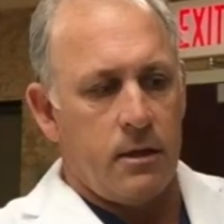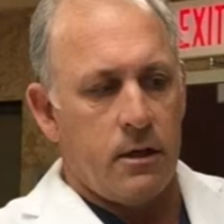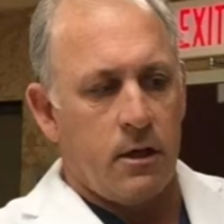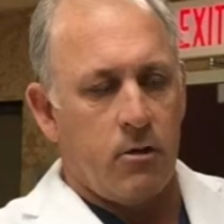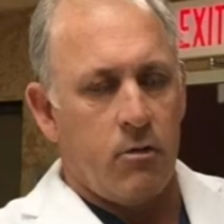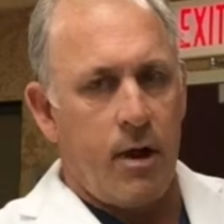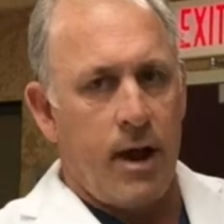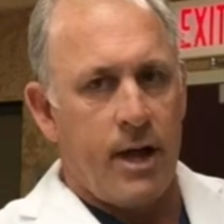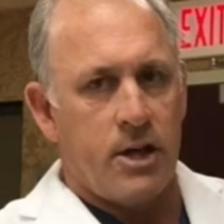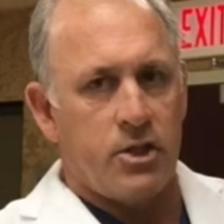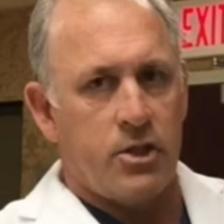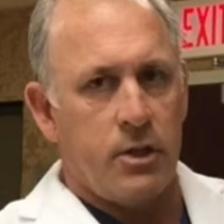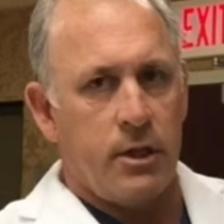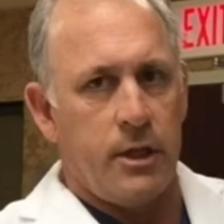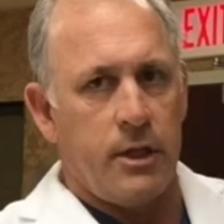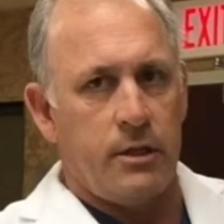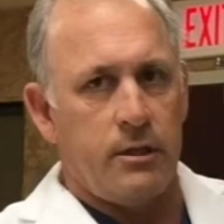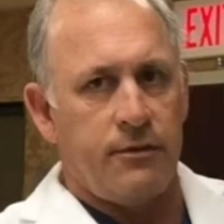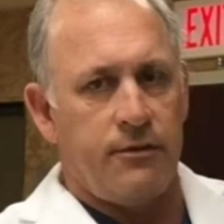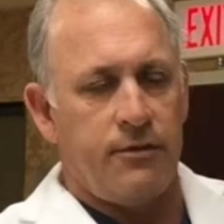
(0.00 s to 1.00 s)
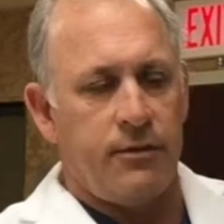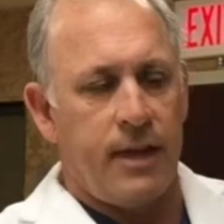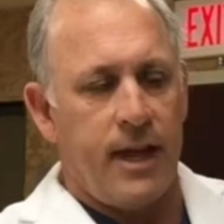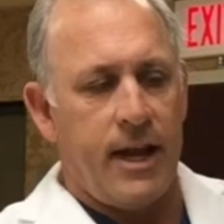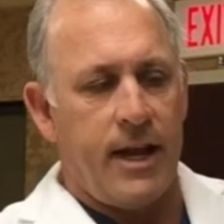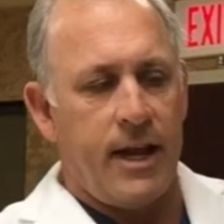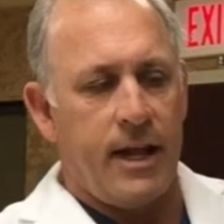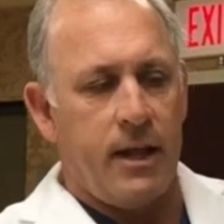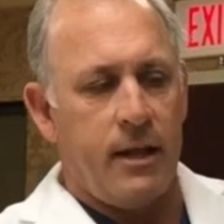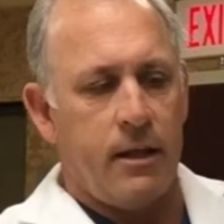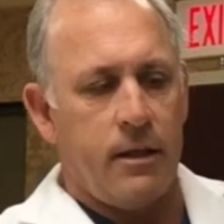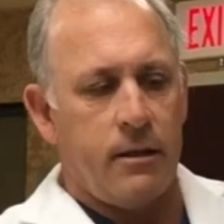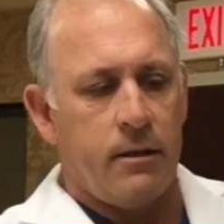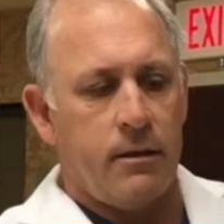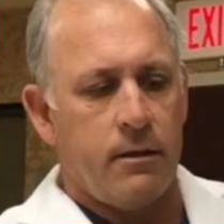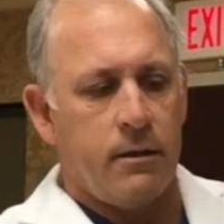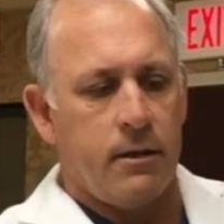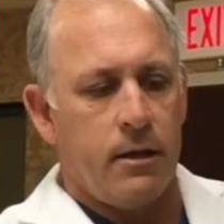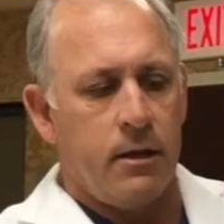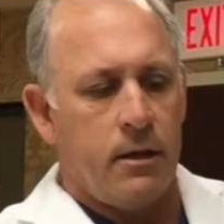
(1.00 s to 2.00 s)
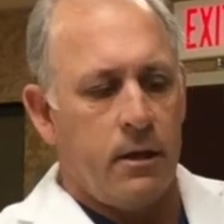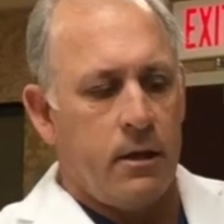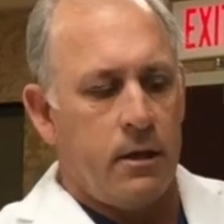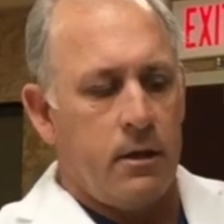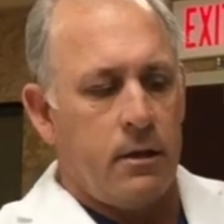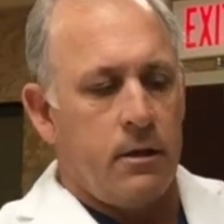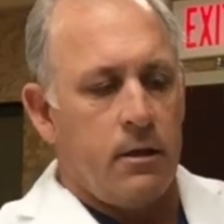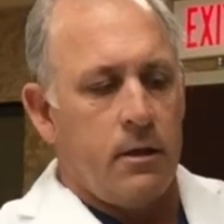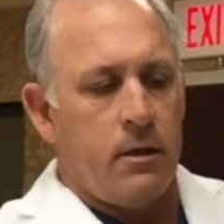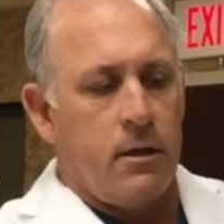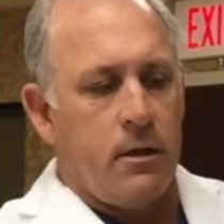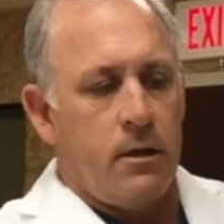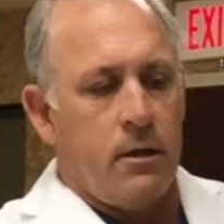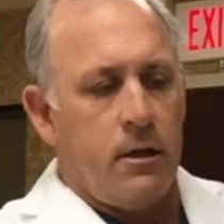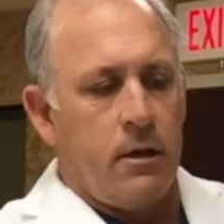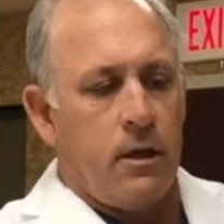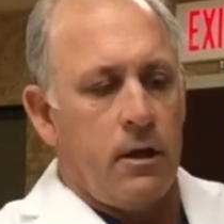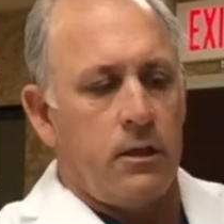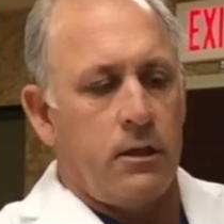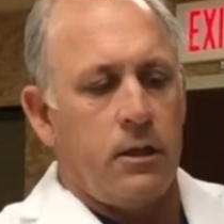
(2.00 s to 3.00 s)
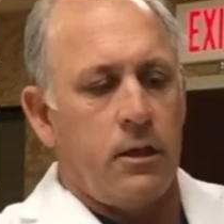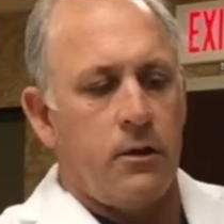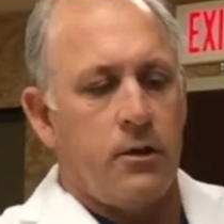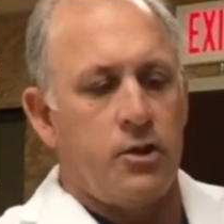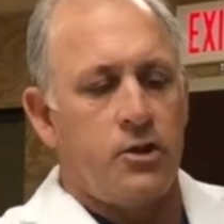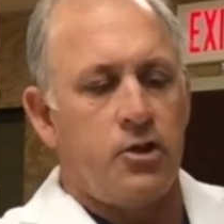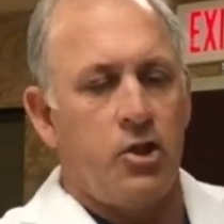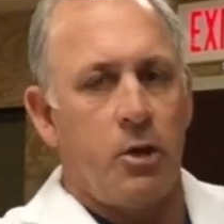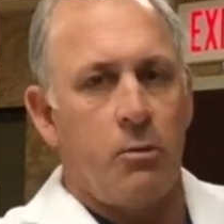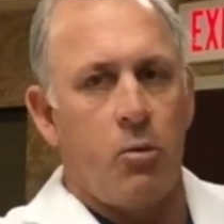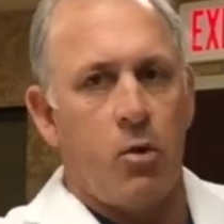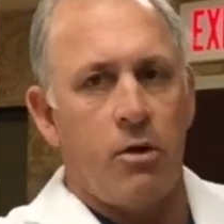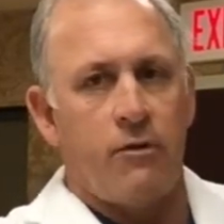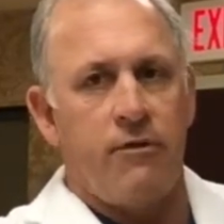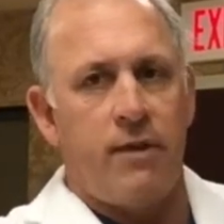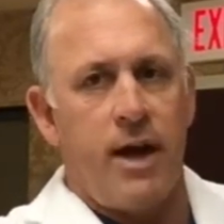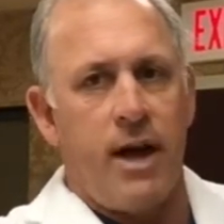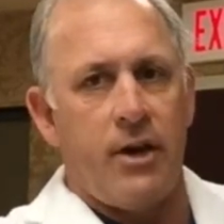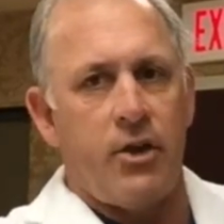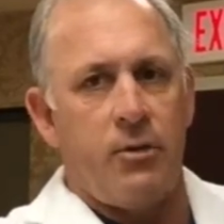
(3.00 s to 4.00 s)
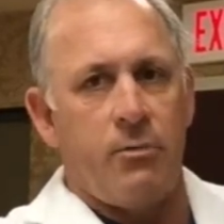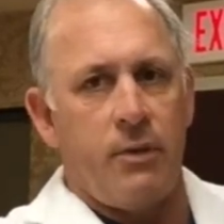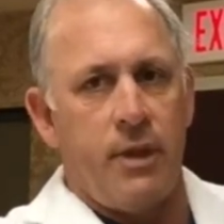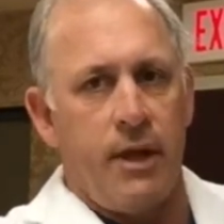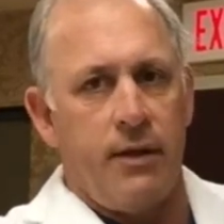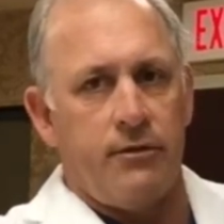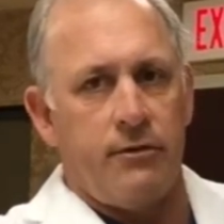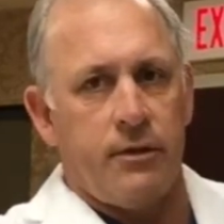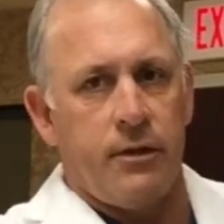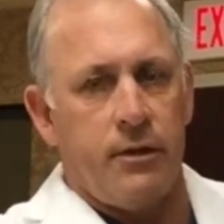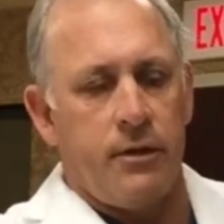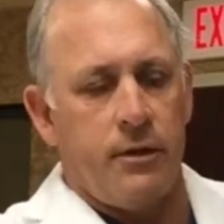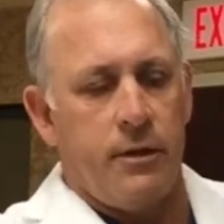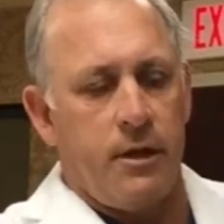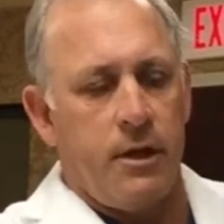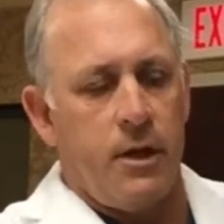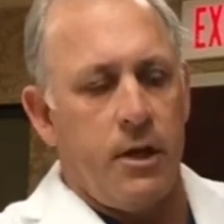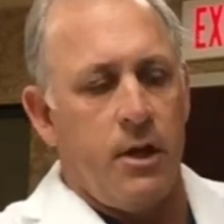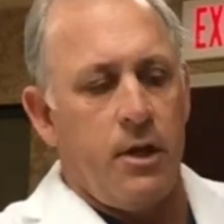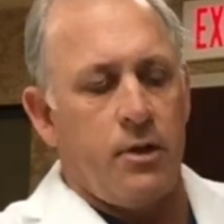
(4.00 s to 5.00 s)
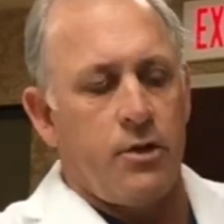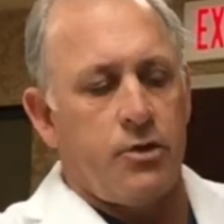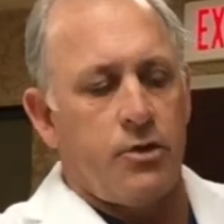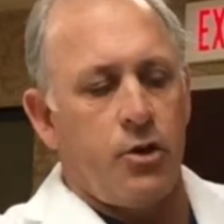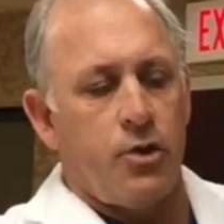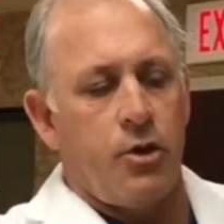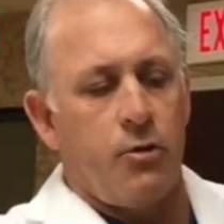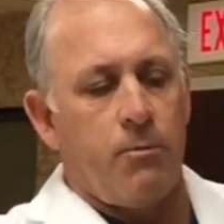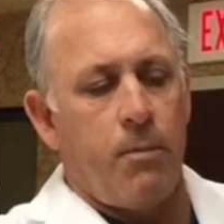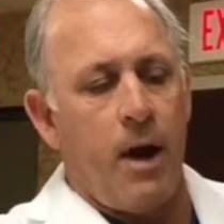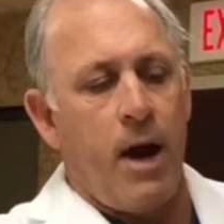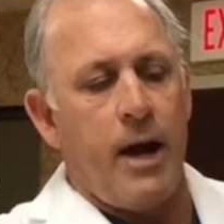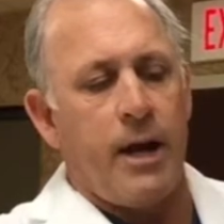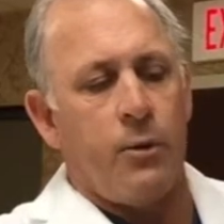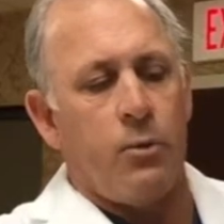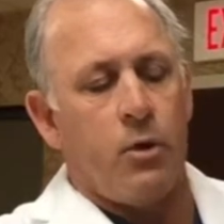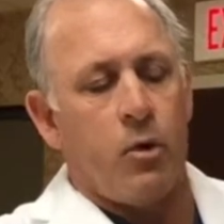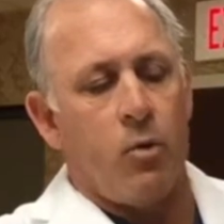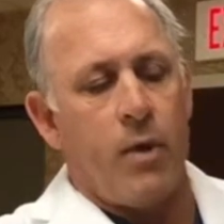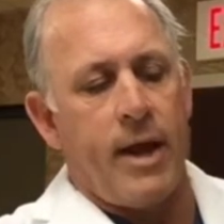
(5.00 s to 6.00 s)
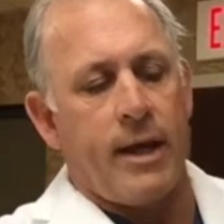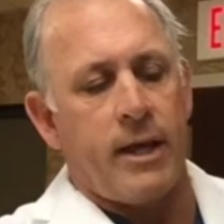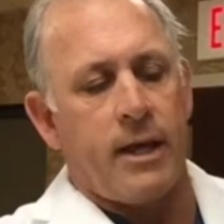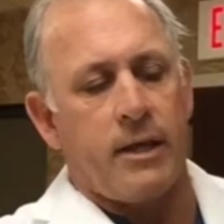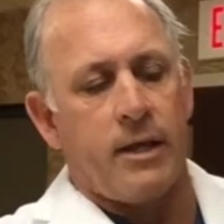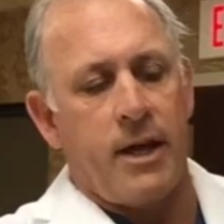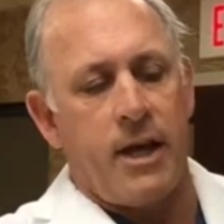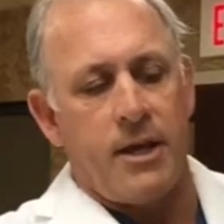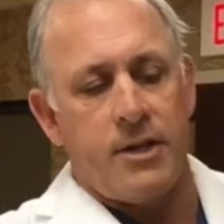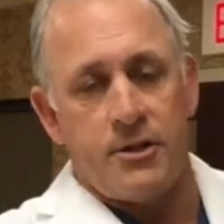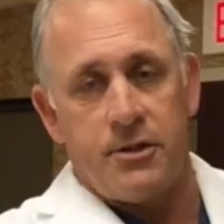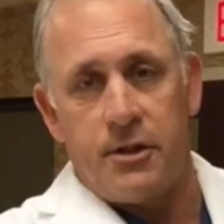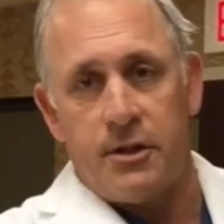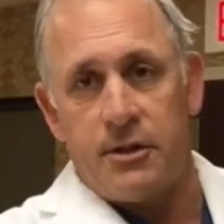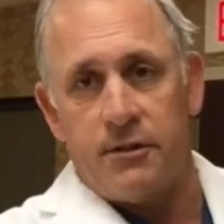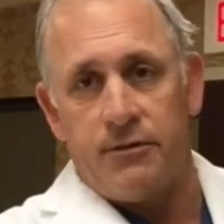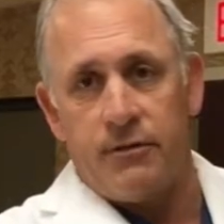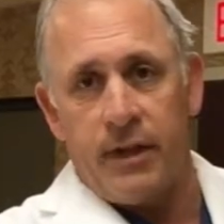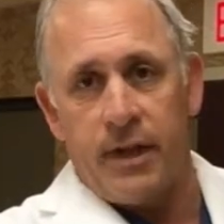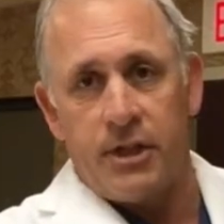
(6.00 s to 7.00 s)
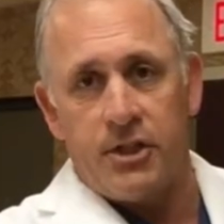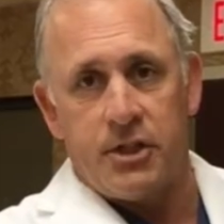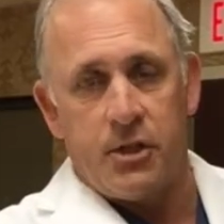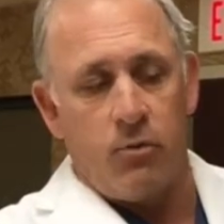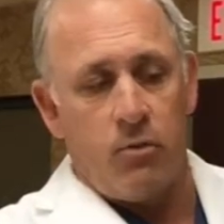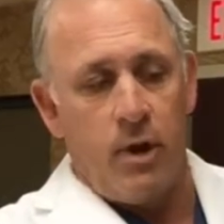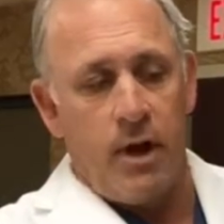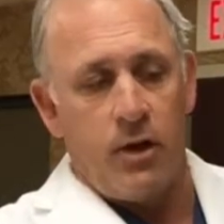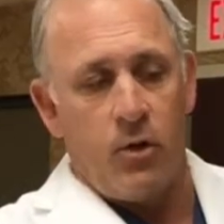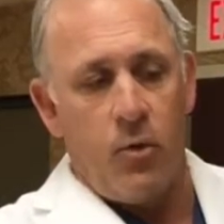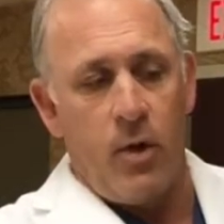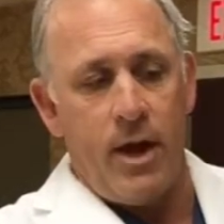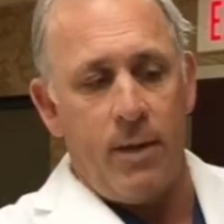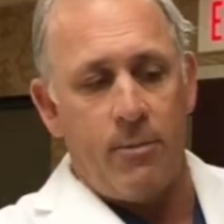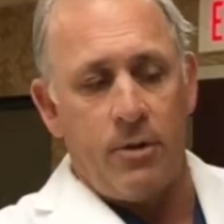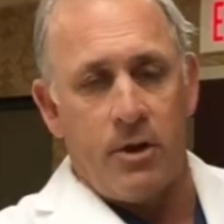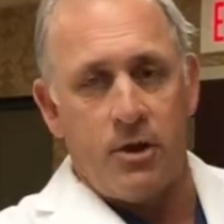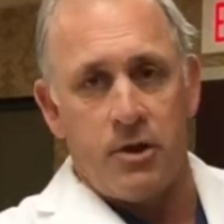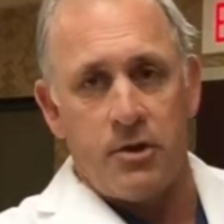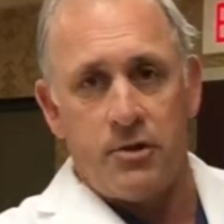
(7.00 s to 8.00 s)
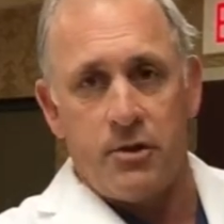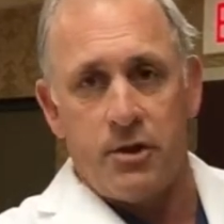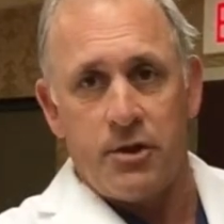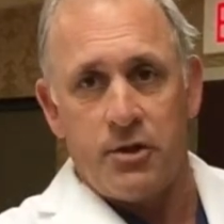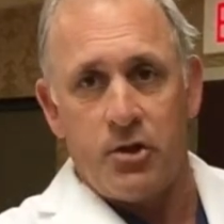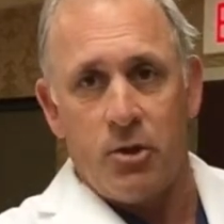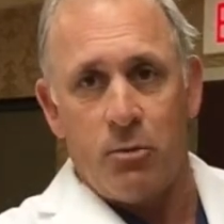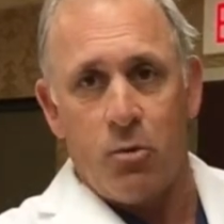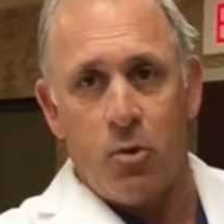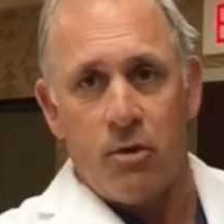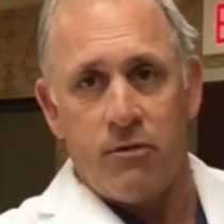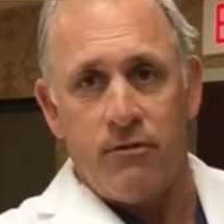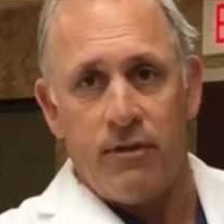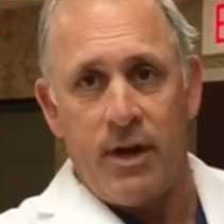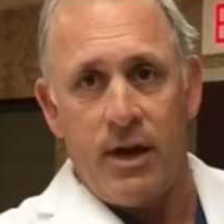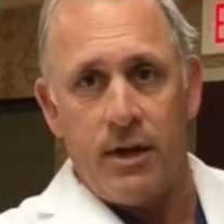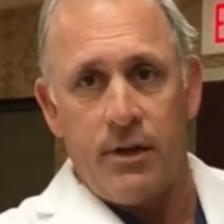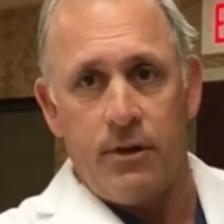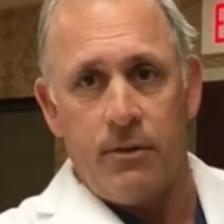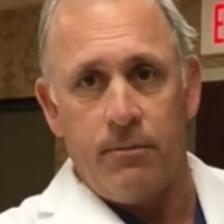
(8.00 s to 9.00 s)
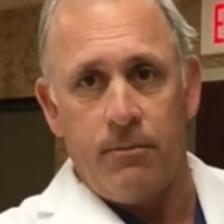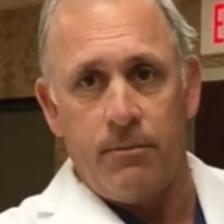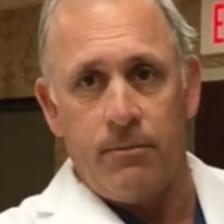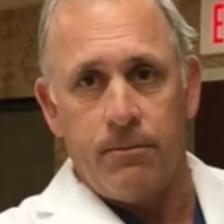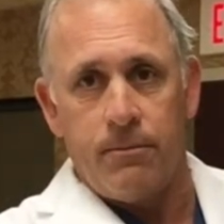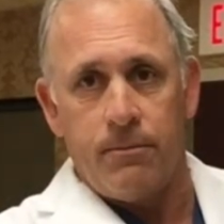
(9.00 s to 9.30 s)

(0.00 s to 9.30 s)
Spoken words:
gradually deflating until there's no more volume left. So your body will recognize the deflation right away because there's no more volume.